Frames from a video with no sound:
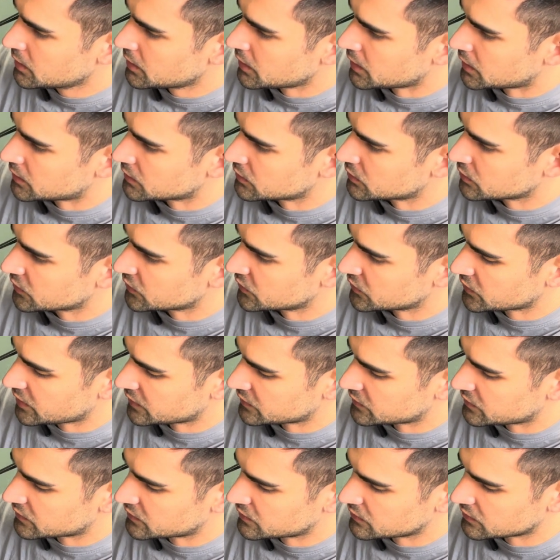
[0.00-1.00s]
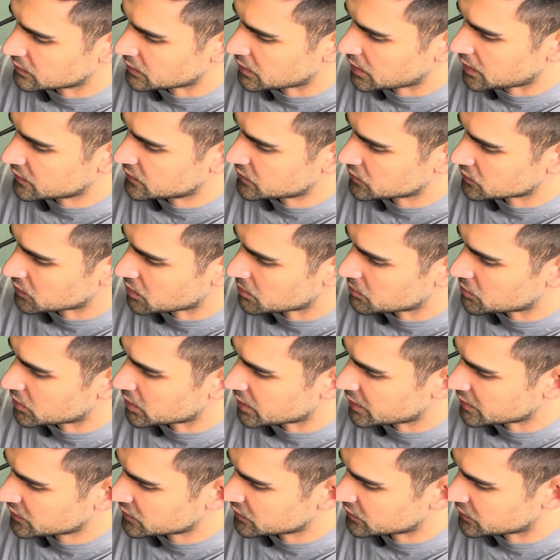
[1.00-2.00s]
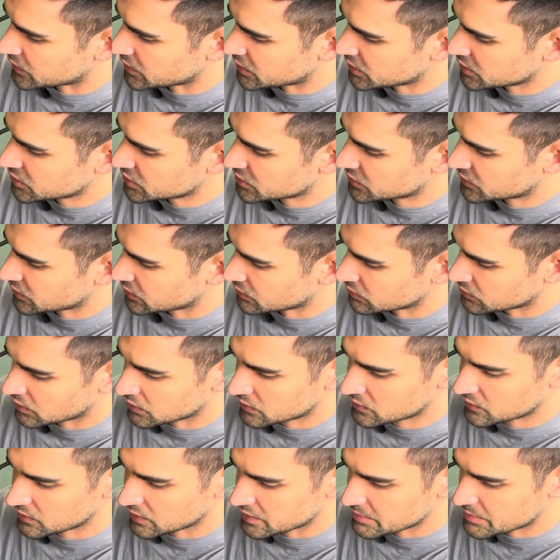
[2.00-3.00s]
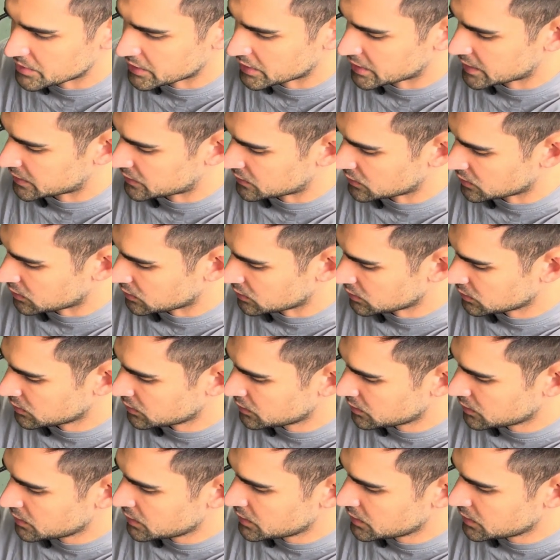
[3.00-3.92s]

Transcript: And it also has this nice rubberized finish, so not slippery at all.